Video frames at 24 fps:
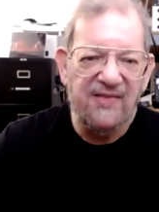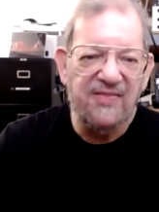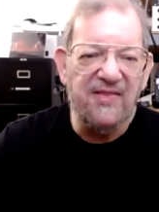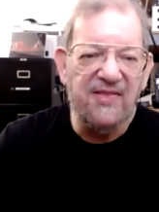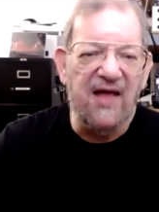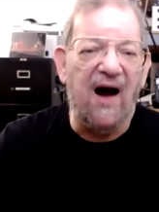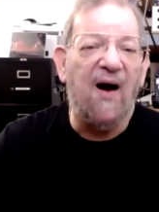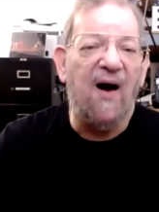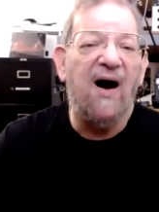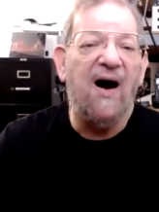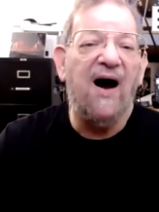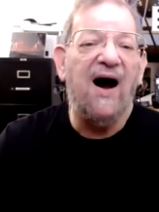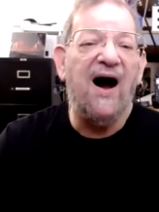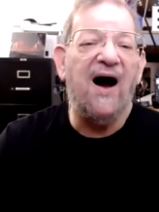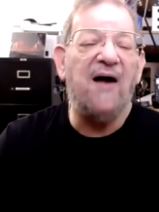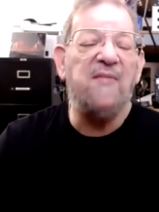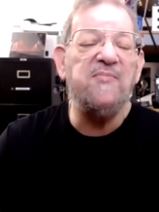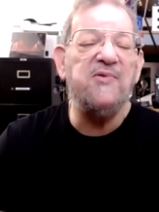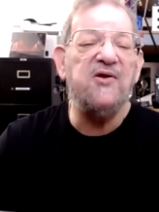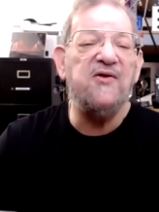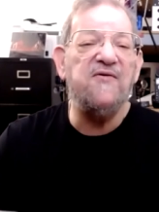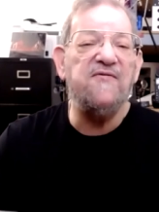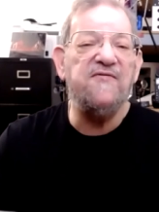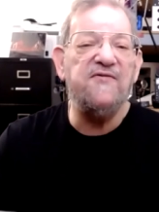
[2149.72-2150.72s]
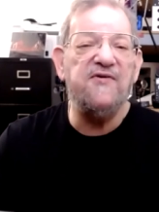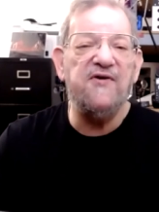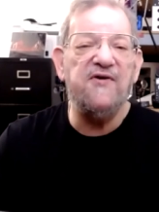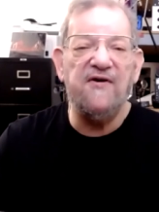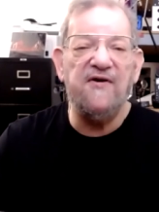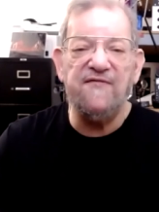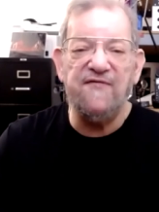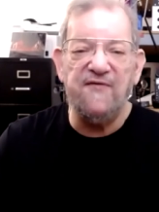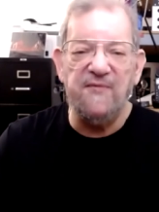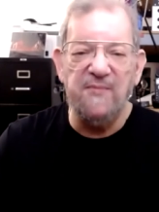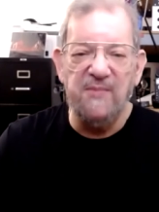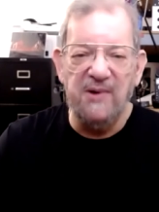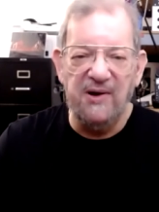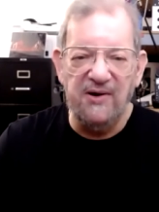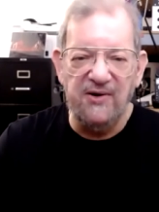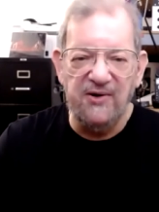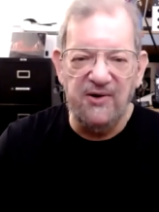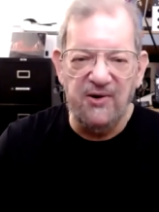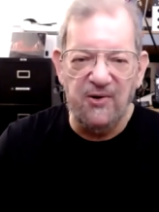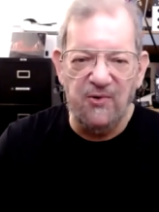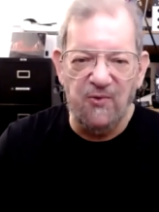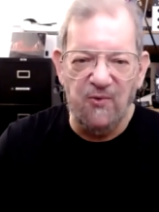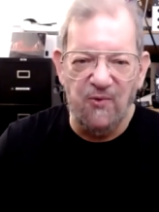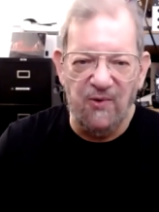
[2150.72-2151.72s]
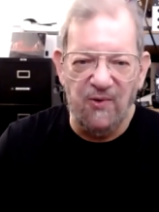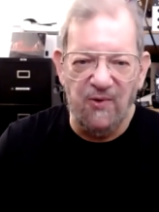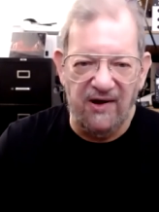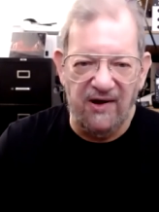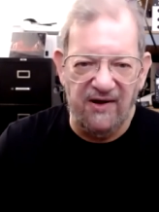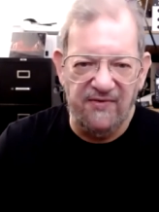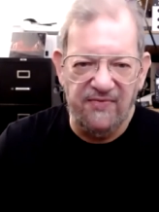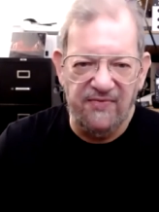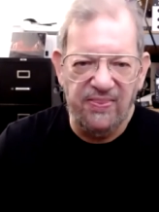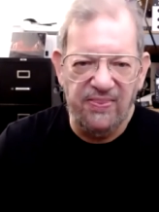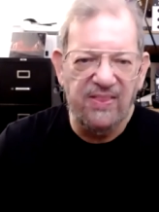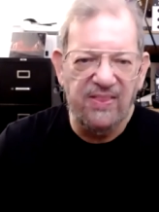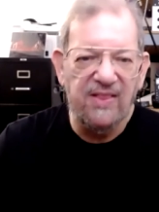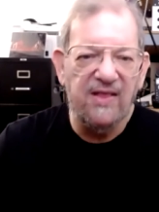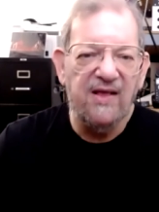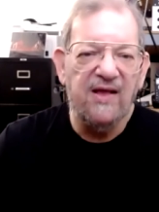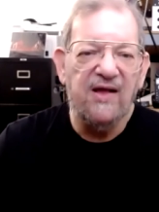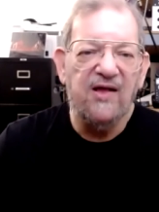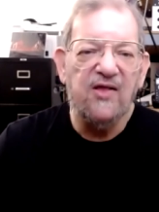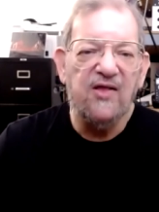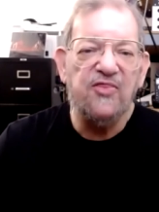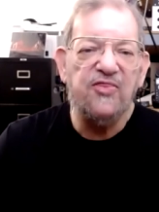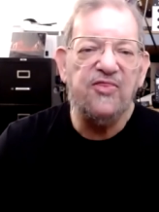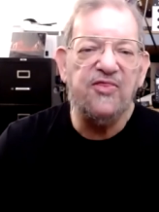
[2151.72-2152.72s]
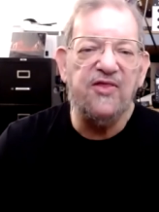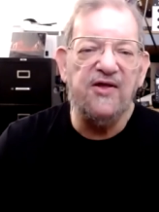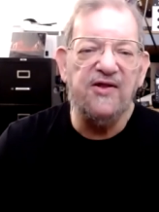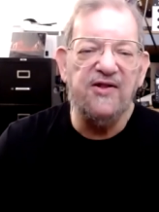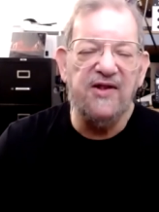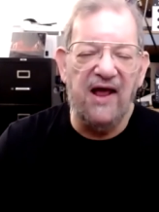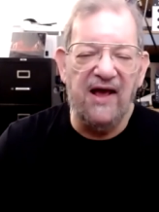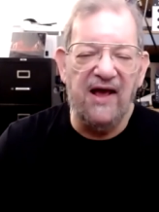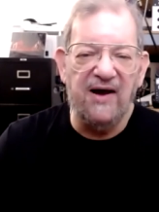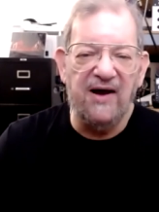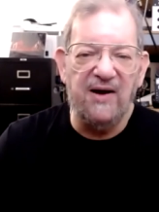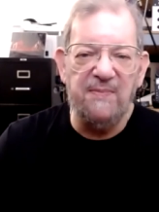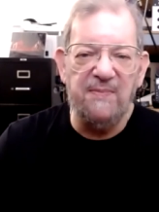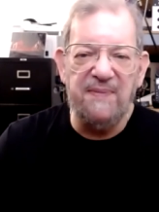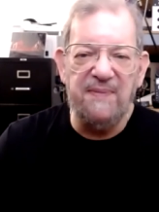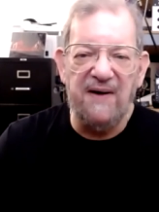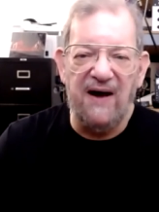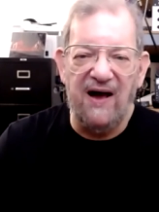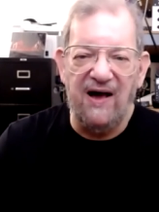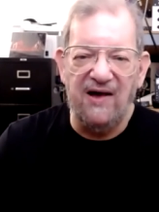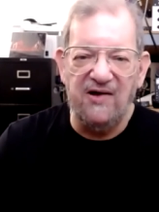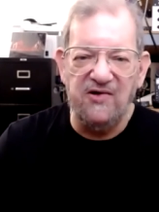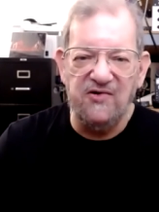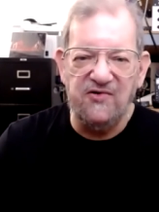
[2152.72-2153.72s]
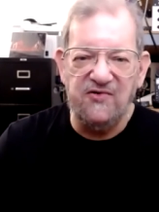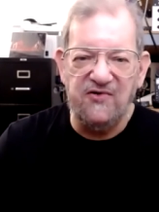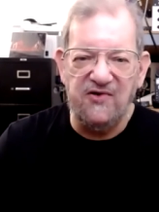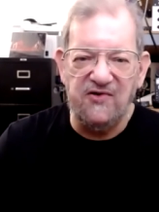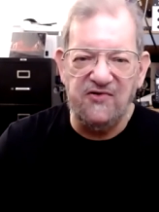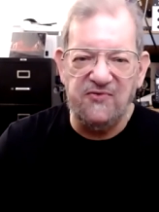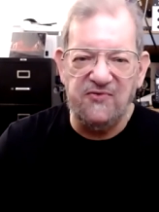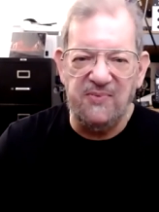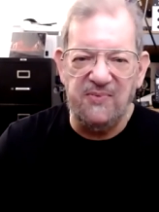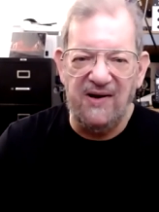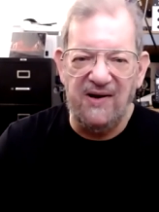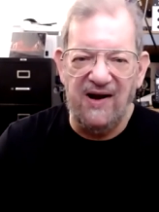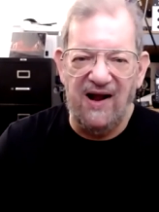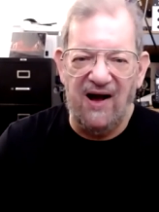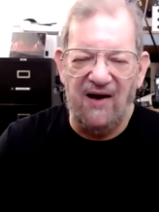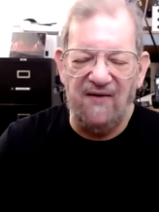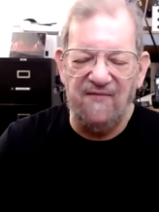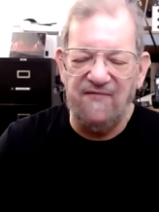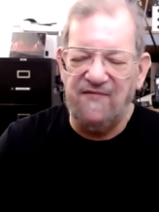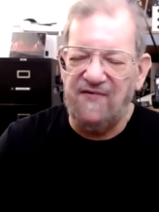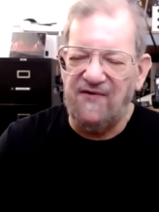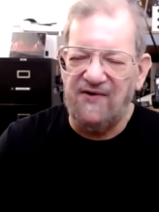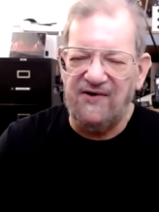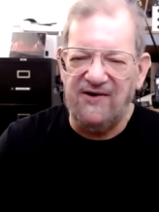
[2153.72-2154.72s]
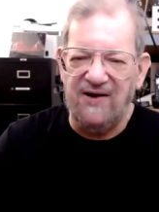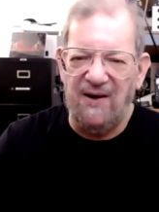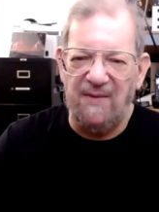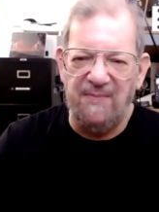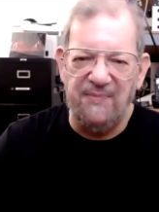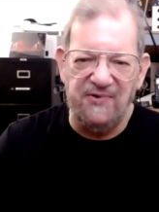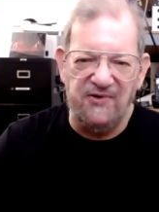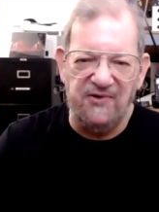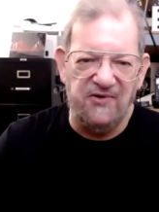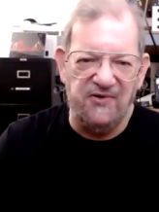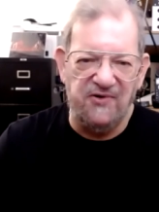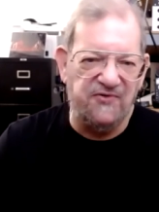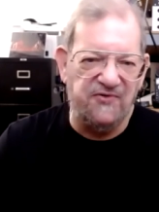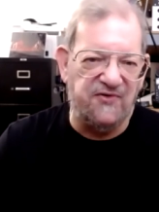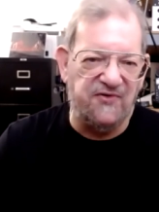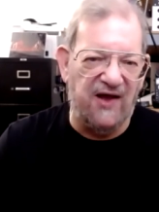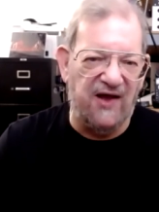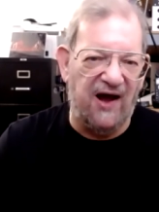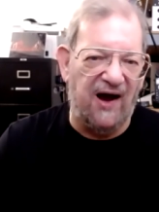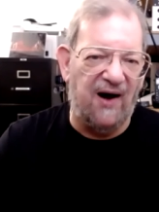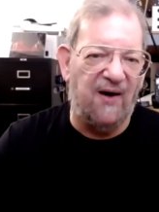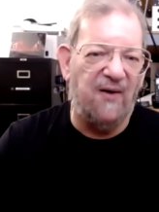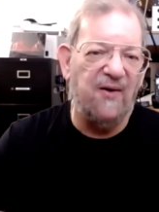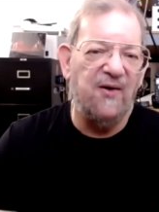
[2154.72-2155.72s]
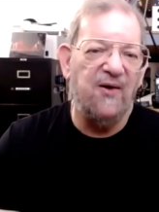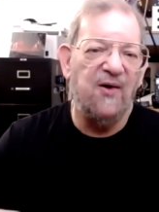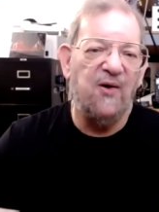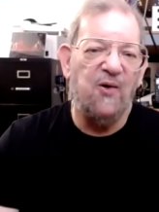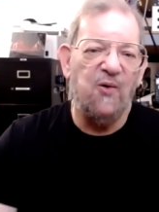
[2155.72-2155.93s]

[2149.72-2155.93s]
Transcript: Now, how many of you are familiar with the nail polish that's been out for a couple of years now,